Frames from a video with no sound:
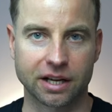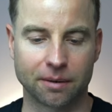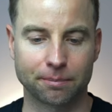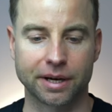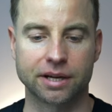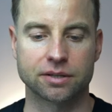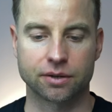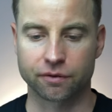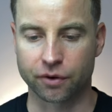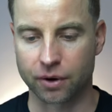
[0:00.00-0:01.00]
campaigns
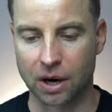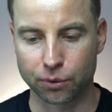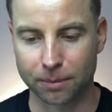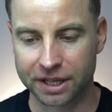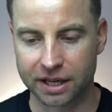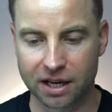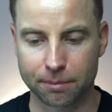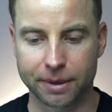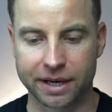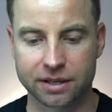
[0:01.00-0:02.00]
or for automatic
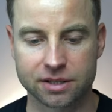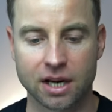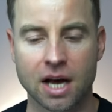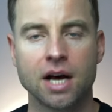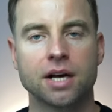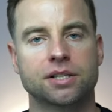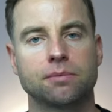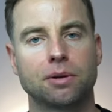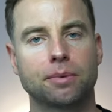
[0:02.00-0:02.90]
campaigns, simply